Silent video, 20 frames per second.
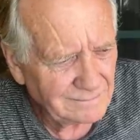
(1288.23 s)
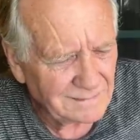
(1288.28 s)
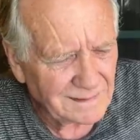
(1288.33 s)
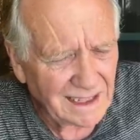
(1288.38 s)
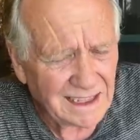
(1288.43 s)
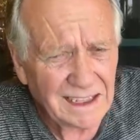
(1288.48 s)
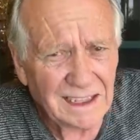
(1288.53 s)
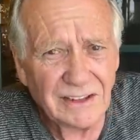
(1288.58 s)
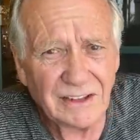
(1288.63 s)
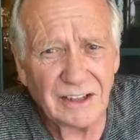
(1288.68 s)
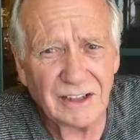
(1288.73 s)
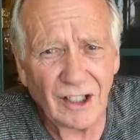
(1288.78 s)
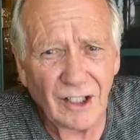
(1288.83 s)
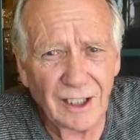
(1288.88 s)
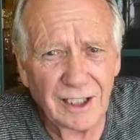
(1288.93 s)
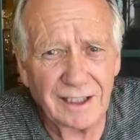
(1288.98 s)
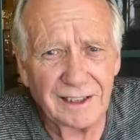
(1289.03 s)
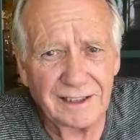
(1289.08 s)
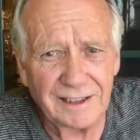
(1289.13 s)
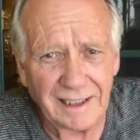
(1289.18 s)
He's an
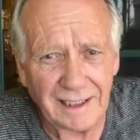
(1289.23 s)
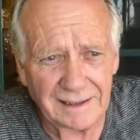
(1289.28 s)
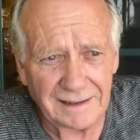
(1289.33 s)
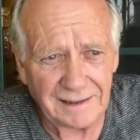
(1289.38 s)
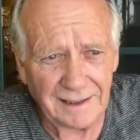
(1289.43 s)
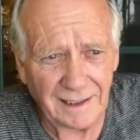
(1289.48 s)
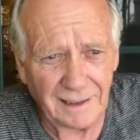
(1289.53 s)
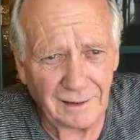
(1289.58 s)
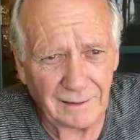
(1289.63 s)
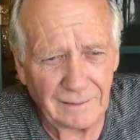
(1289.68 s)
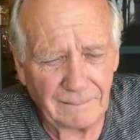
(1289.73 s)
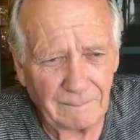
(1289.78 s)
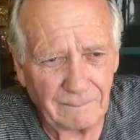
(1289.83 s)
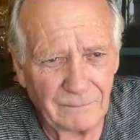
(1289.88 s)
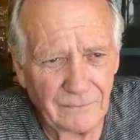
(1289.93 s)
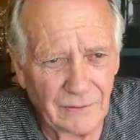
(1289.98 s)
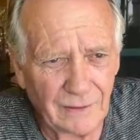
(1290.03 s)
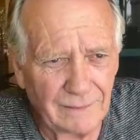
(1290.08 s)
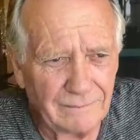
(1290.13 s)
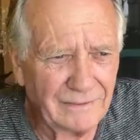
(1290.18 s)
architect now.
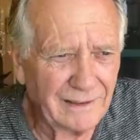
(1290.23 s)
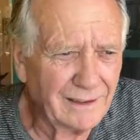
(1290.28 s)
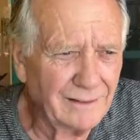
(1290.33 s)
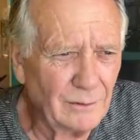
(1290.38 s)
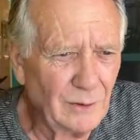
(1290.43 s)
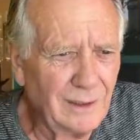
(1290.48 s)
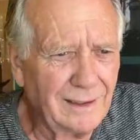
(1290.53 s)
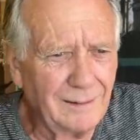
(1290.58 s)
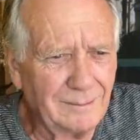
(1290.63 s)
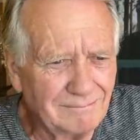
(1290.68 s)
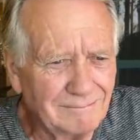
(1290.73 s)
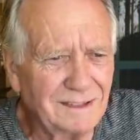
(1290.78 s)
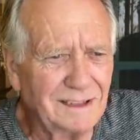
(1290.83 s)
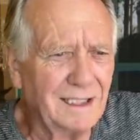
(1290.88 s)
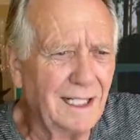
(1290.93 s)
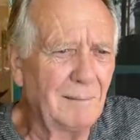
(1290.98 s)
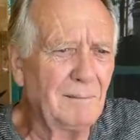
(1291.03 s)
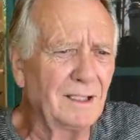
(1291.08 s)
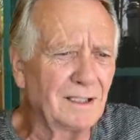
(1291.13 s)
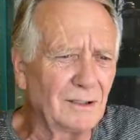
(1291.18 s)
So I figured, well, I'm
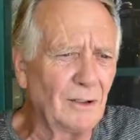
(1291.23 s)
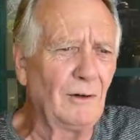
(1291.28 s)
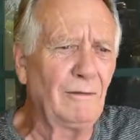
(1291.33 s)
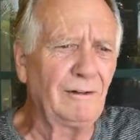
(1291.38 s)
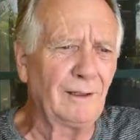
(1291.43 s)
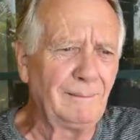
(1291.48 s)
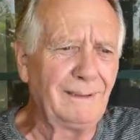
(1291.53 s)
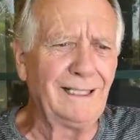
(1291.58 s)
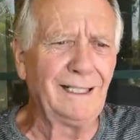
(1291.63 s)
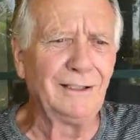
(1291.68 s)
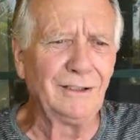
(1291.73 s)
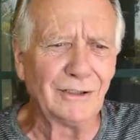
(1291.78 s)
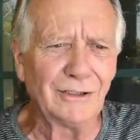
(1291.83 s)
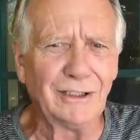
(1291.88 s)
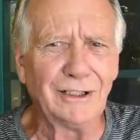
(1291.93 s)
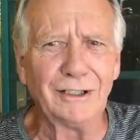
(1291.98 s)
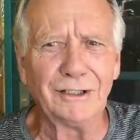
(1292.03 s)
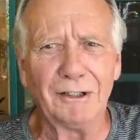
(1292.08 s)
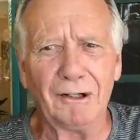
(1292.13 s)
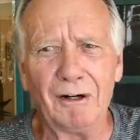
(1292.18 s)
going to go from
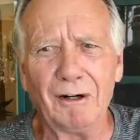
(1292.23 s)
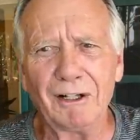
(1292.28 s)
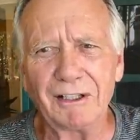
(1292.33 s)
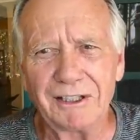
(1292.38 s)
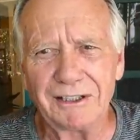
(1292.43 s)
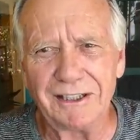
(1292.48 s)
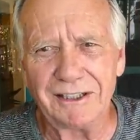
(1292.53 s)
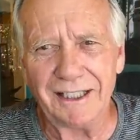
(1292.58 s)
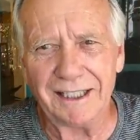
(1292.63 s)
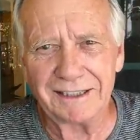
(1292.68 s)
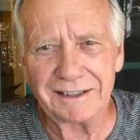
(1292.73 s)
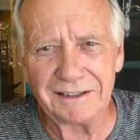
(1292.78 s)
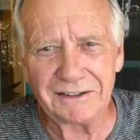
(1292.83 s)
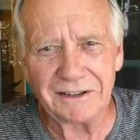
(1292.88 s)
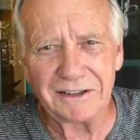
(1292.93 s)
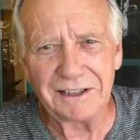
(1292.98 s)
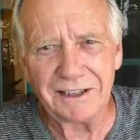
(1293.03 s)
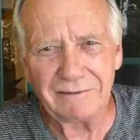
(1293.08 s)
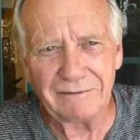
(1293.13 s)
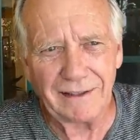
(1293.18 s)
engineer to architect and
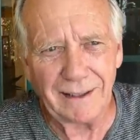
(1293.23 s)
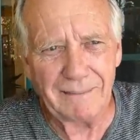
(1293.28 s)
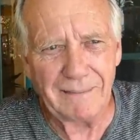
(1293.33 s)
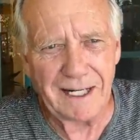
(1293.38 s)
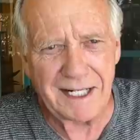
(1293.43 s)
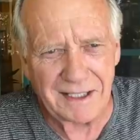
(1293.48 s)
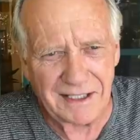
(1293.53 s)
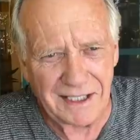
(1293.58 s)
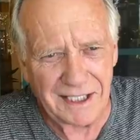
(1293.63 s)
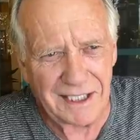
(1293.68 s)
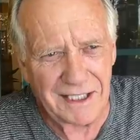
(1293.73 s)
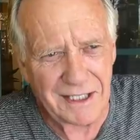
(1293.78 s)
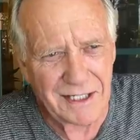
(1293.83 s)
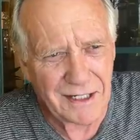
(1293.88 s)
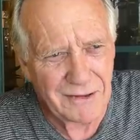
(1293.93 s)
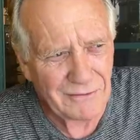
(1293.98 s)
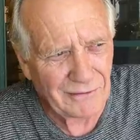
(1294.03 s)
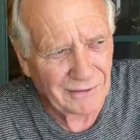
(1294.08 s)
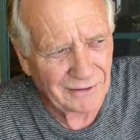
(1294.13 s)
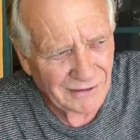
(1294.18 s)
see if that makes any
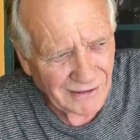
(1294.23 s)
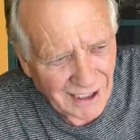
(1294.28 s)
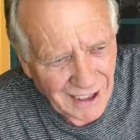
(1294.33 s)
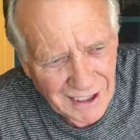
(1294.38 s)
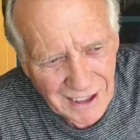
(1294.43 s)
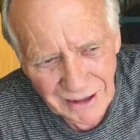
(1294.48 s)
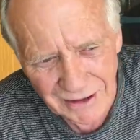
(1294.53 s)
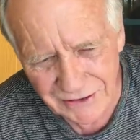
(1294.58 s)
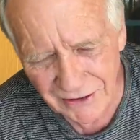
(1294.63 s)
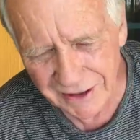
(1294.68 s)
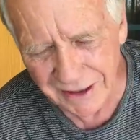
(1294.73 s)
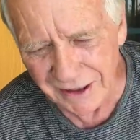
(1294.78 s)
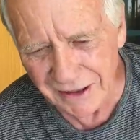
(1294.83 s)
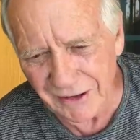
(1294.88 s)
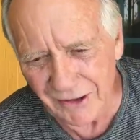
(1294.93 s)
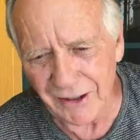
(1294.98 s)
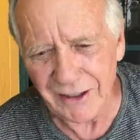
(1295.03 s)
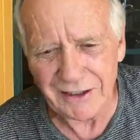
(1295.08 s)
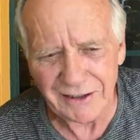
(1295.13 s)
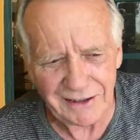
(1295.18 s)
difference. So I get an
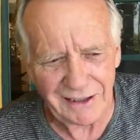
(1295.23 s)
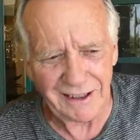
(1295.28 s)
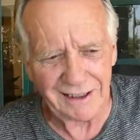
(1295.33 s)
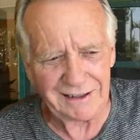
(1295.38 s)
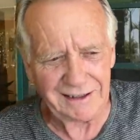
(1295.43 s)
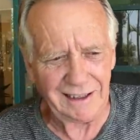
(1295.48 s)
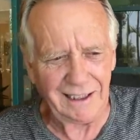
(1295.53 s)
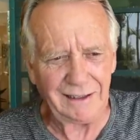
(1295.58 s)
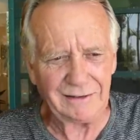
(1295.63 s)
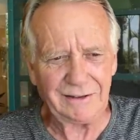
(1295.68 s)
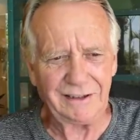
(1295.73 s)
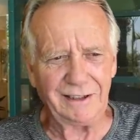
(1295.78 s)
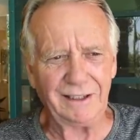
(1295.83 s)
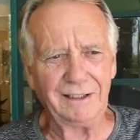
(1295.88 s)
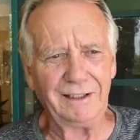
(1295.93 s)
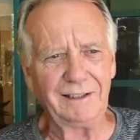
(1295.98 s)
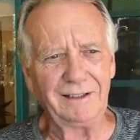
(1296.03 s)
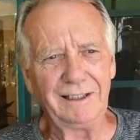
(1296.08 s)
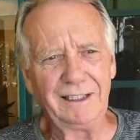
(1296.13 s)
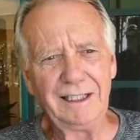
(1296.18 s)
architect out
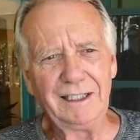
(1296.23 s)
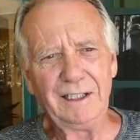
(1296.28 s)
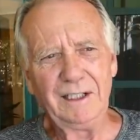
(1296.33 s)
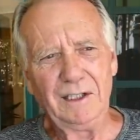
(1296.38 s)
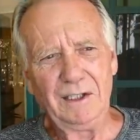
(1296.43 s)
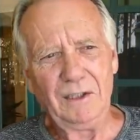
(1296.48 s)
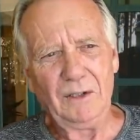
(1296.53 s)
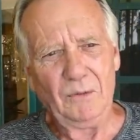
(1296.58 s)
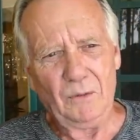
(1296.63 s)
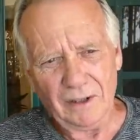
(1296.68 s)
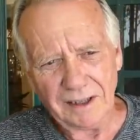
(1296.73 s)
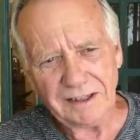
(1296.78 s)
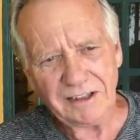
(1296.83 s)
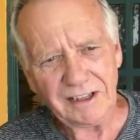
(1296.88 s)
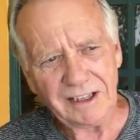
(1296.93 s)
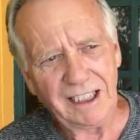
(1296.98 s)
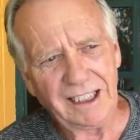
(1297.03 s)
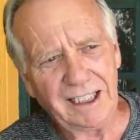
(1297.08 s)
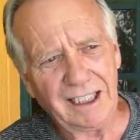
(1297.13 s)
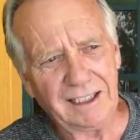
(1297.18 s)
there, and once
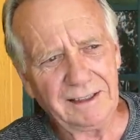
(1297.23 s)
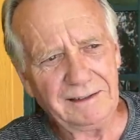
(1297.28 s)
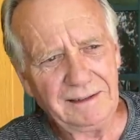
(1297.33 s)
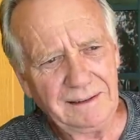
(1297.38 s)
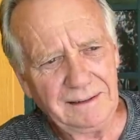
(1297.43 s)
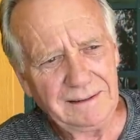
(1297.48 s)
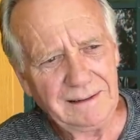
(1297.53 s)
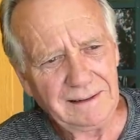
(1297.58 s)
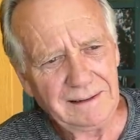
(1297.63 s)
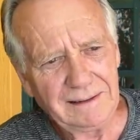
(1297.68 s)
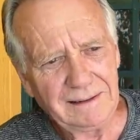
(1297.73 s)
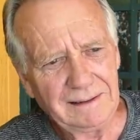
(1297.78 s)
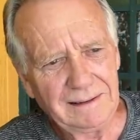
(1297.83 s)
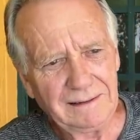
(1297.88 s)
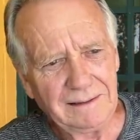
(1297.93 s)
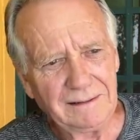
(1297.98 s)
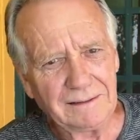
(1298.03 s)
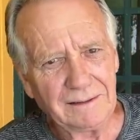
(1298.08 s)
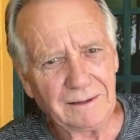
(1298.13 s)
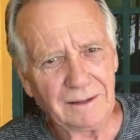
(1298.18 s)
again,
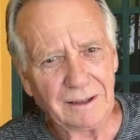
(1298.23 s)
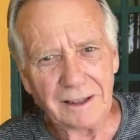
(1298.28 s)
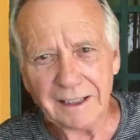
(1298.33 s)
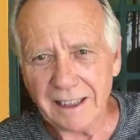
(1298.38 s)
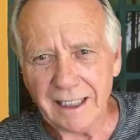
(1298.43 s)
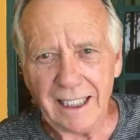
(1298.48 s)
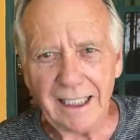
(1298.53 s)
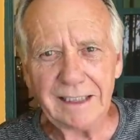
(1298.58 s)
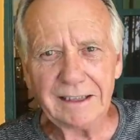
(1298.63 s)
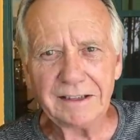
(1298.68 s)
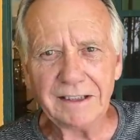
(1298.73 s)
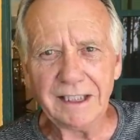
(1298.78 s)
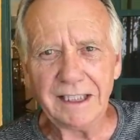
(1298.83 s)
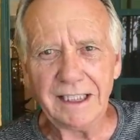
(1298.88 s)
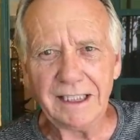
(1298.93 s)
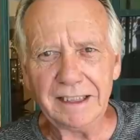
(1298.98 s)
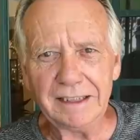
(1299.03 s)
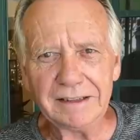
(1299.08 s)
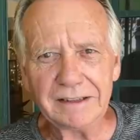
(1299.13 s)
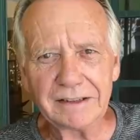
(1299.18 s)
looking at his
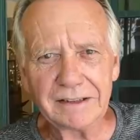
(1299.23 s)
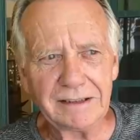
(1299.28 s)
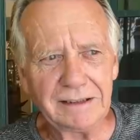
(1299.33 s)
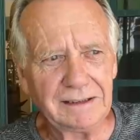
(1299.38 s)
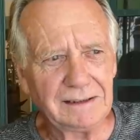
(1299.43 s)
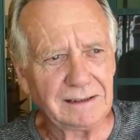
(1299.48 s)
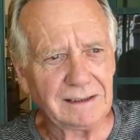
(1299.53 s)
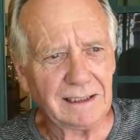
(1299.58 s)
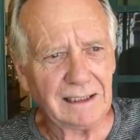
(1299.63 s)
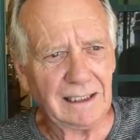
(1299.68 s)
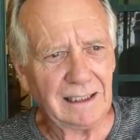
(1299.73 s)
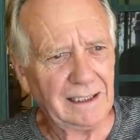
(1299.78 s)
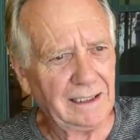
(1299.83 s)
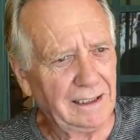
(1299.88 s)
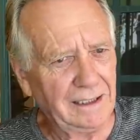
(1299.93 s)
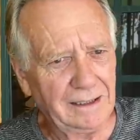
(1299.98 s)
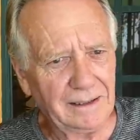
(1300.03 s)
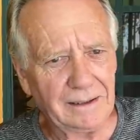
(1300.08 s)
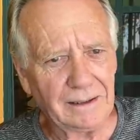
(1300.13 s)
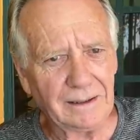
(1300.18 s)
knees, I
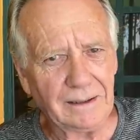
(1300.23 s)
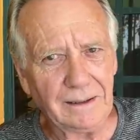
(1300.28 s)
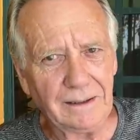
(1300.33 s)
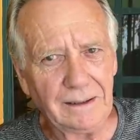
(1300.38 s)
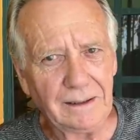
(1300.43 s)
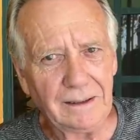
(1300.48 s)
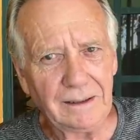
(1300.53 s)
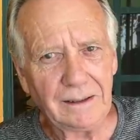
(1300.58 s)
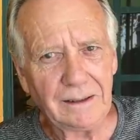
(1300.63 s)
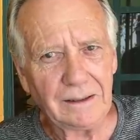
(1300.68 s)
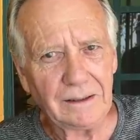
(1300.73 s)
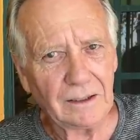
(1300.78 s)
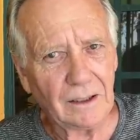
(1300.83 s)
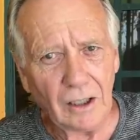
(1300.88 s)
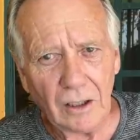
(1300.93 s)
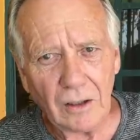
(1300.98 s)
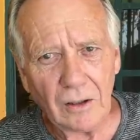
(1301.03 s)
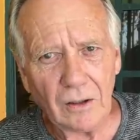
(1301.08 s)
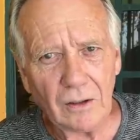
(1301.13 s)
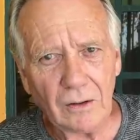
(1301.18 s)
hear,
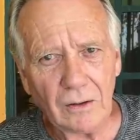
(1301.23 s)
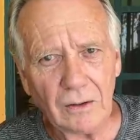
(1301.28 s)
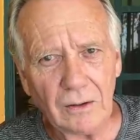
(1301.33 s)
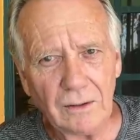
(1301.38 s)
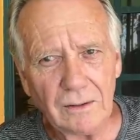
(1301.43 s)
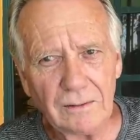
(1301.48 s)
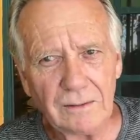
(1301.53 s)
uh-oh.